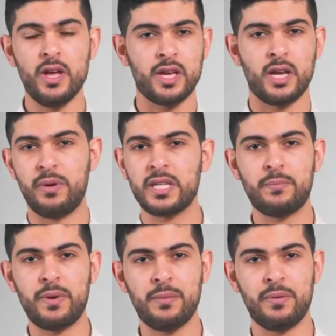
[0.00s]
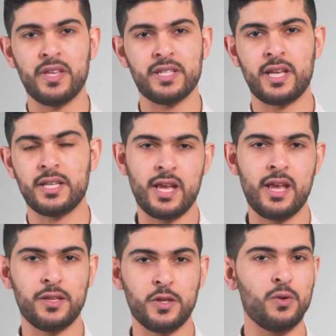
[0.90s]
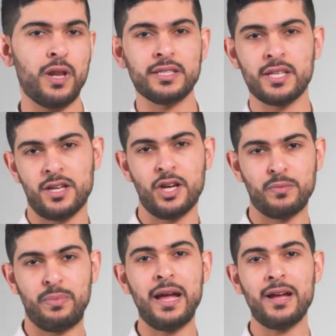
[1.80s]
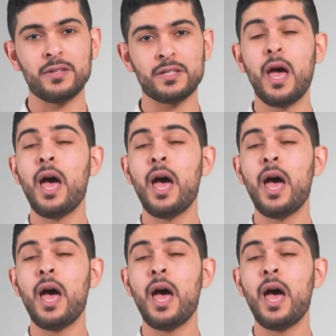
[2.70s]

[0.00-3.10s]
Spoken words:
You get a piece of paper that says, hey, you lent us £100